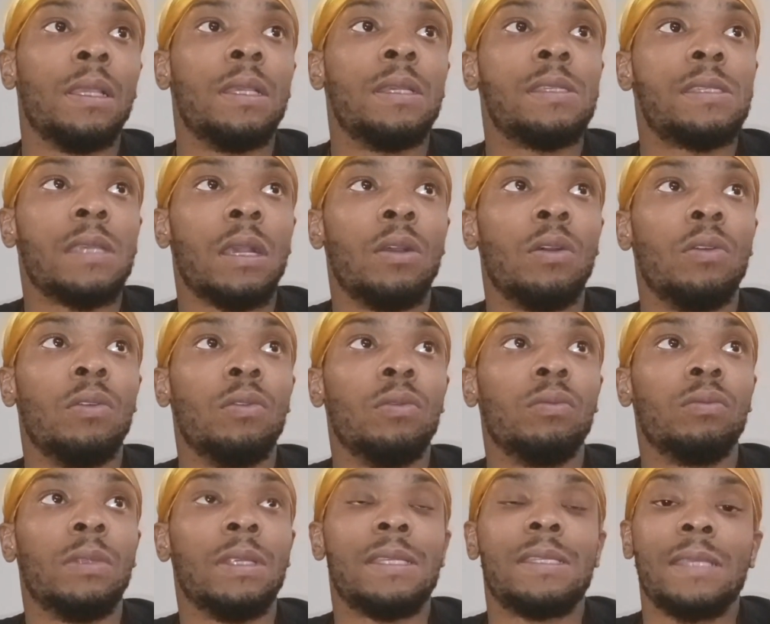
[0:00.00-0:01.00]
So
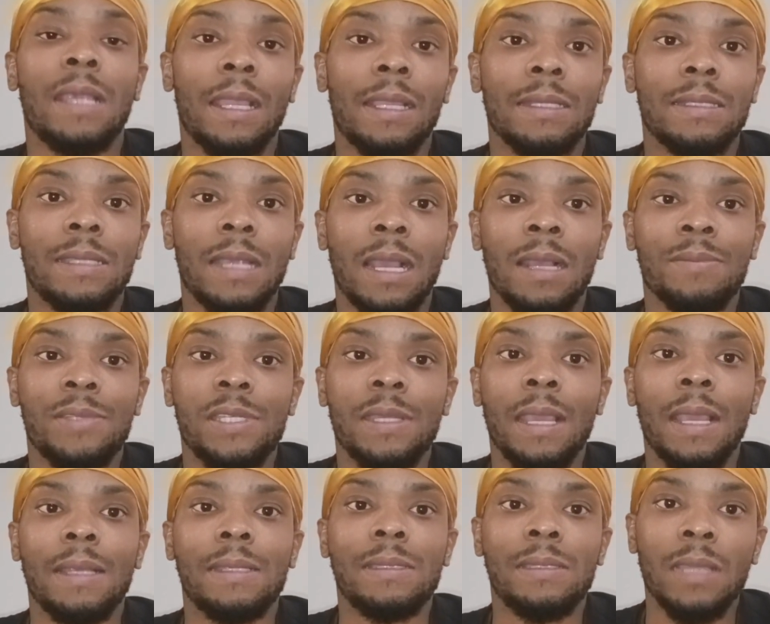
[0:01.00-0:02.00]
the second time she
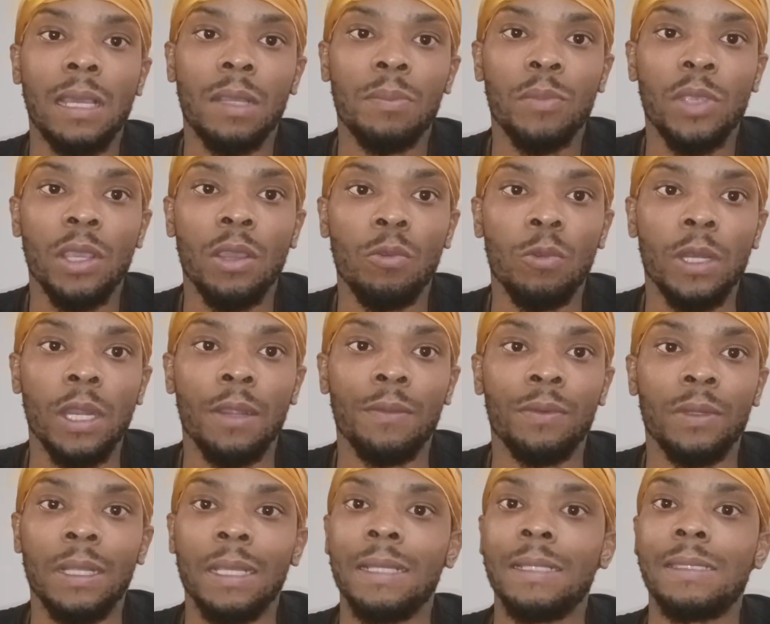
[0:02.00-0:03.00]
had stuck me or
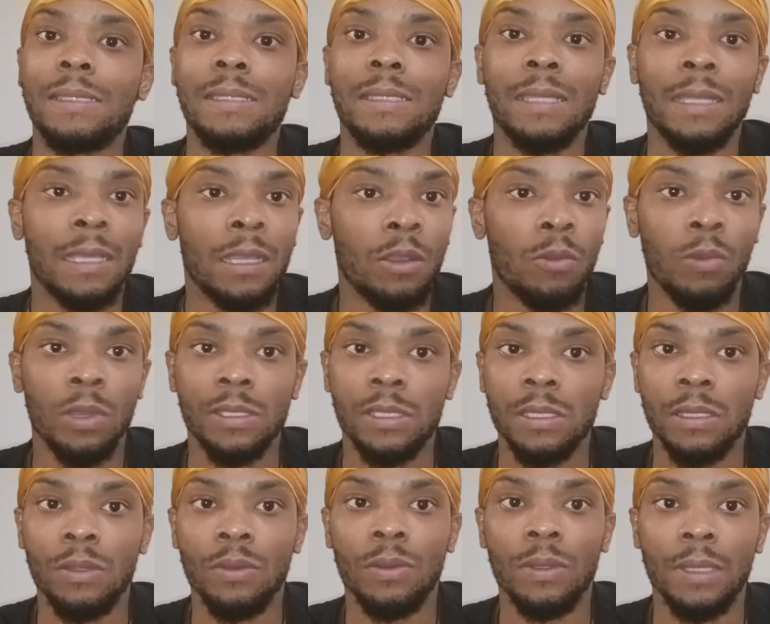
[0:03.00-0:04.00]
whatever, it still
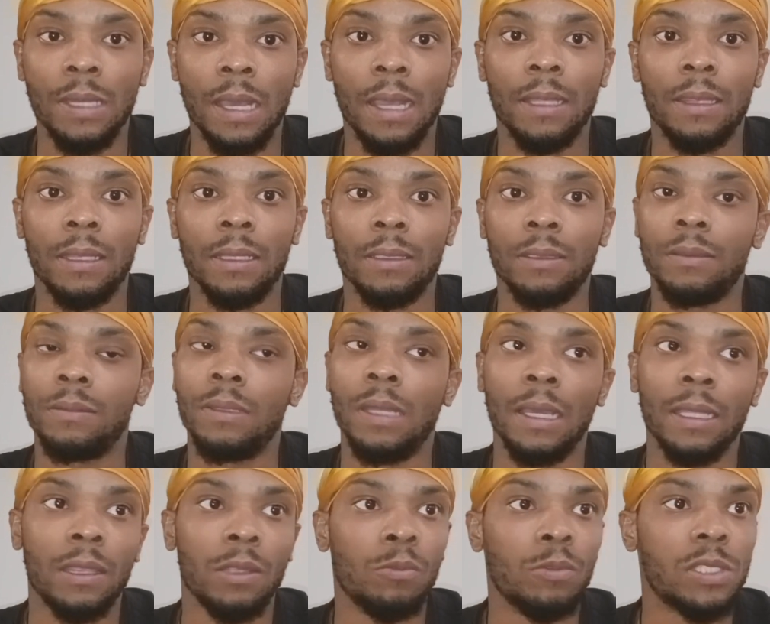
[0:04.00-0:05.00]
wasn't doing nothing.
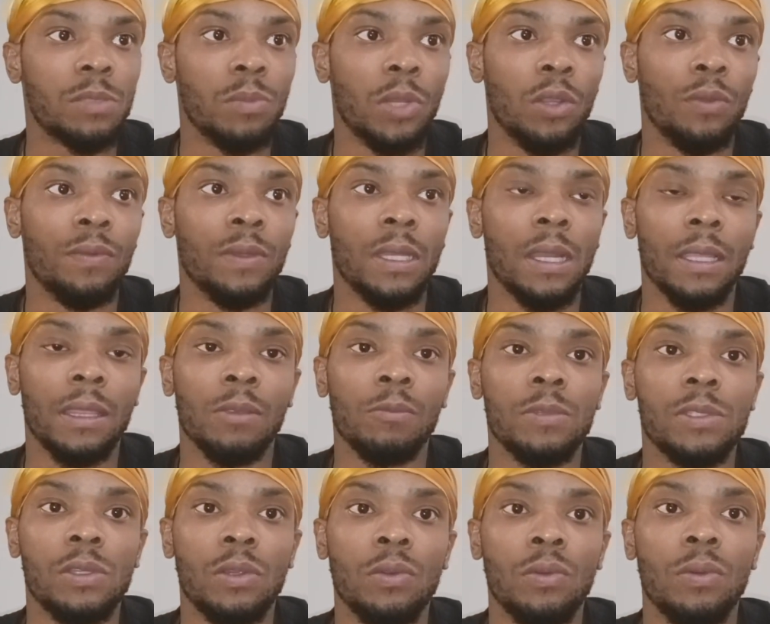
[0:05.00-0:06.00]
Nothing was moving, nothing
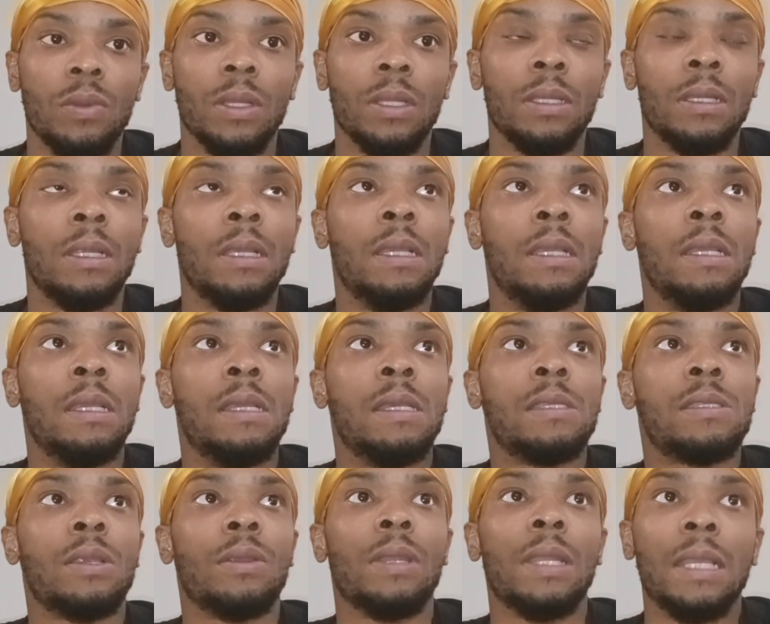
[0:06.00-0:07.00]
was going.
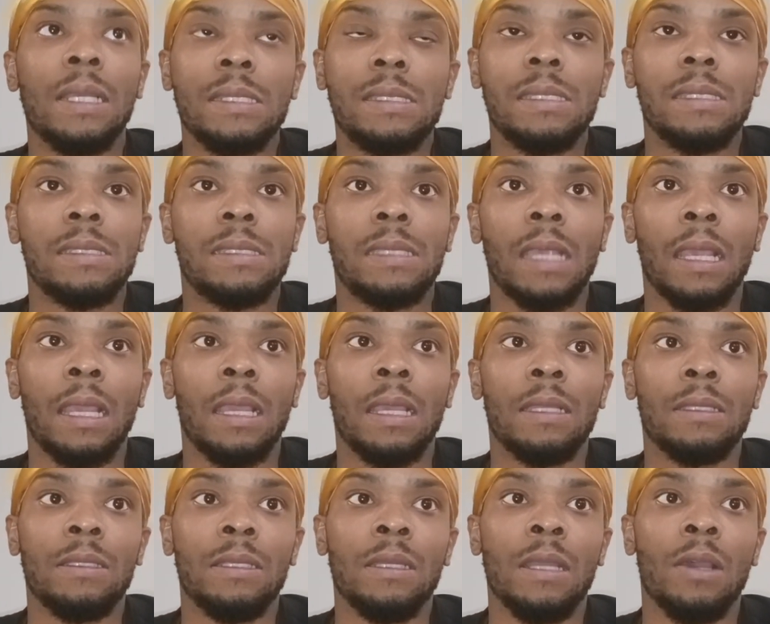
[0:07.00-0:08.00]
So then she
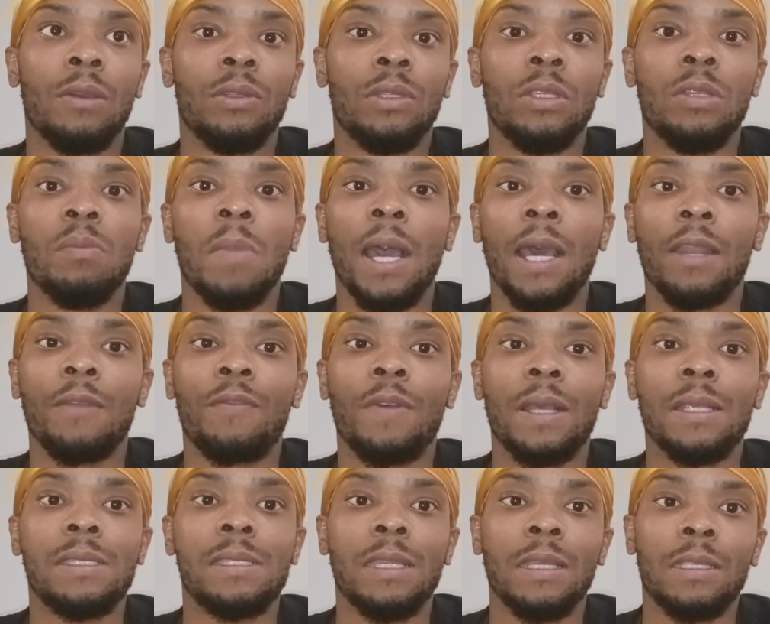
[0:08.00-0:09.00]
said, do you mind if
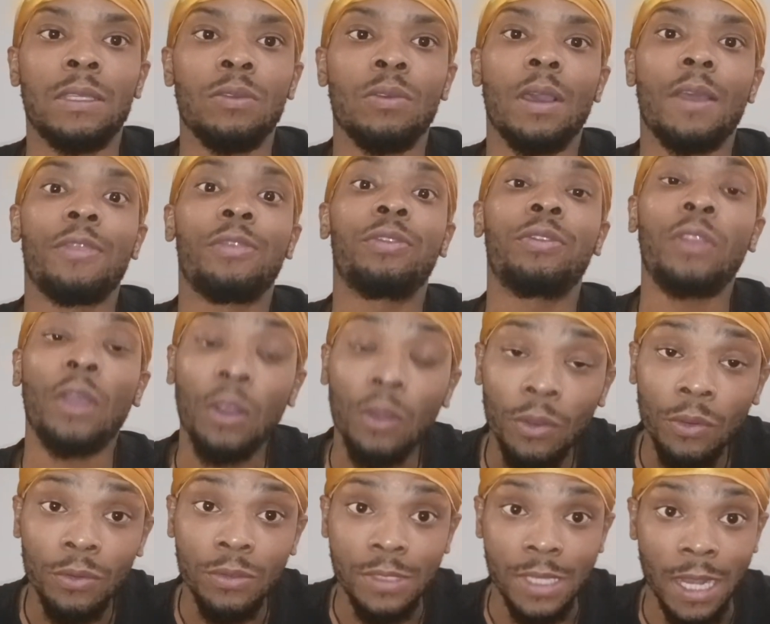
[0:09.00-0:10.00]
I stick you a
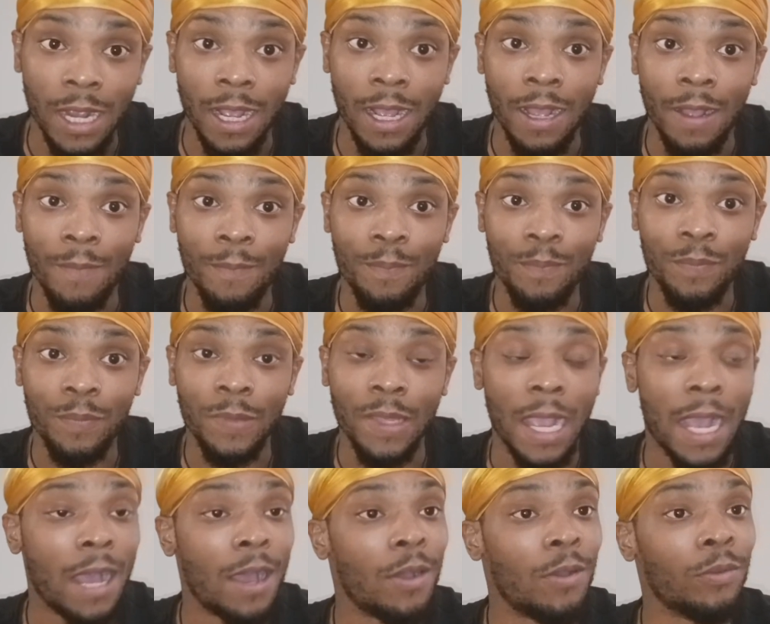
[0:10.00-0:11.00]
third time?
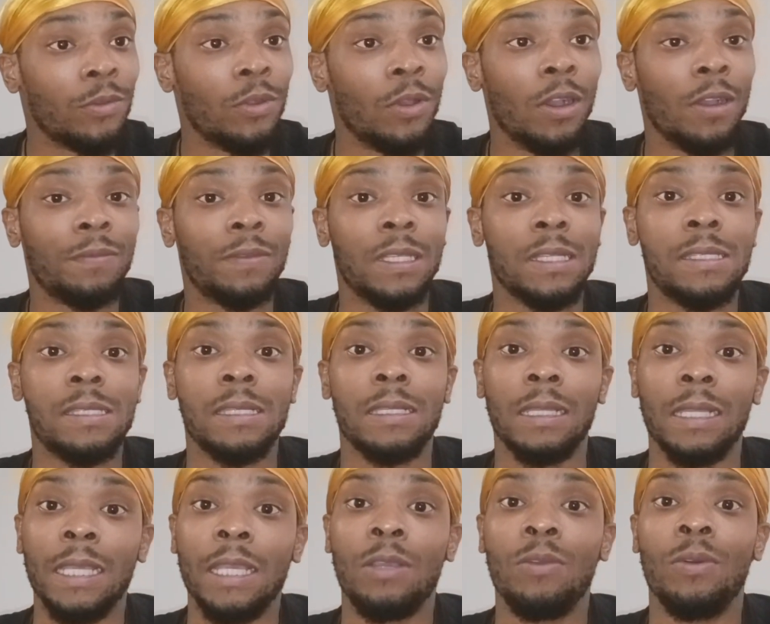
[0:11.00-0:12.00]
Now, I don't know if this is
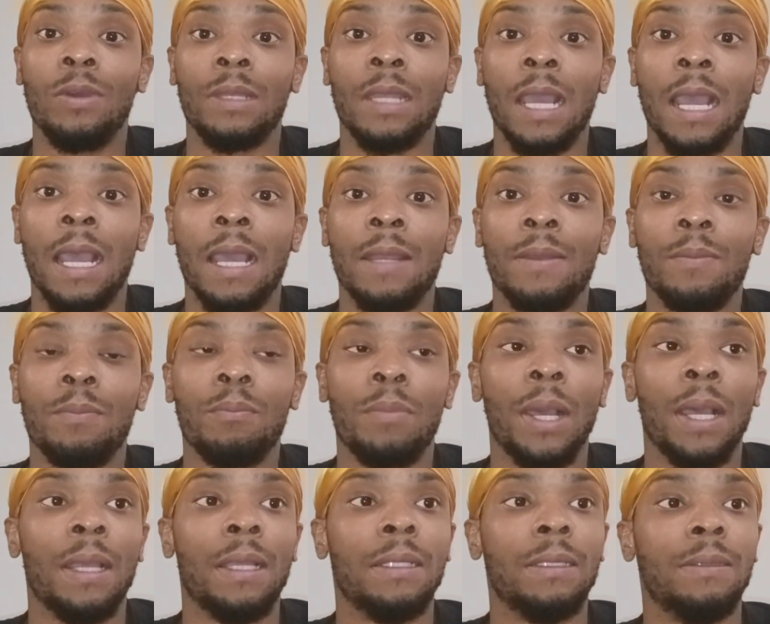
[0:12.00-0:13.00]
legal or not,
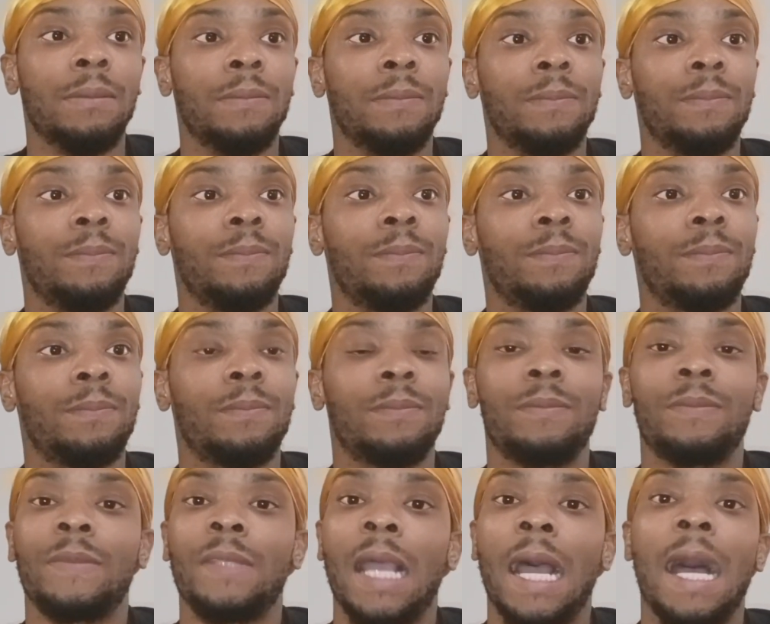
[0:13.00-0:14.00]
but
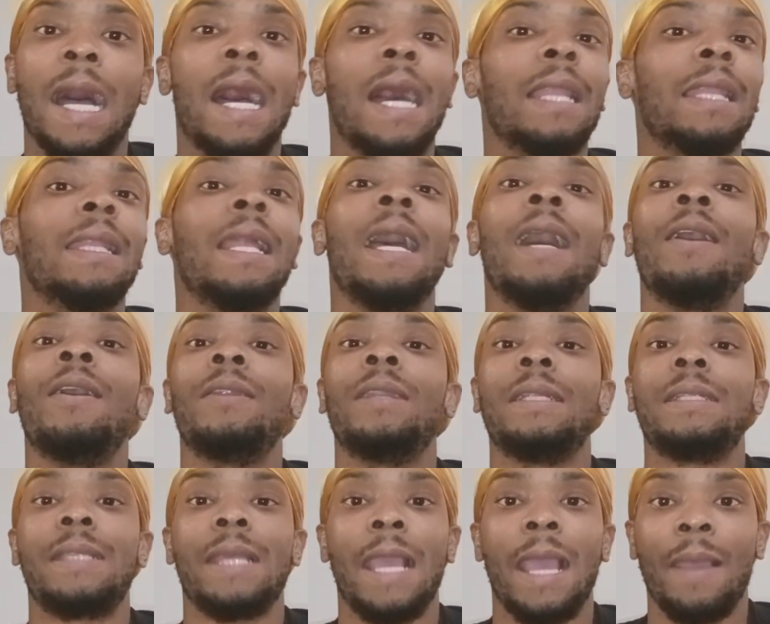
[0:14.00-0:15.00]
I allowed
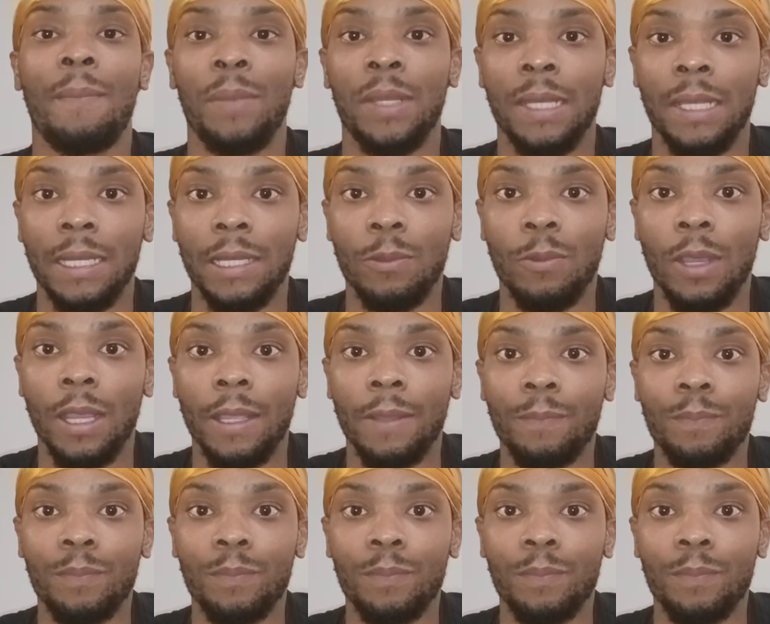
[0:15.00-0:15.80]
it to happen anyway.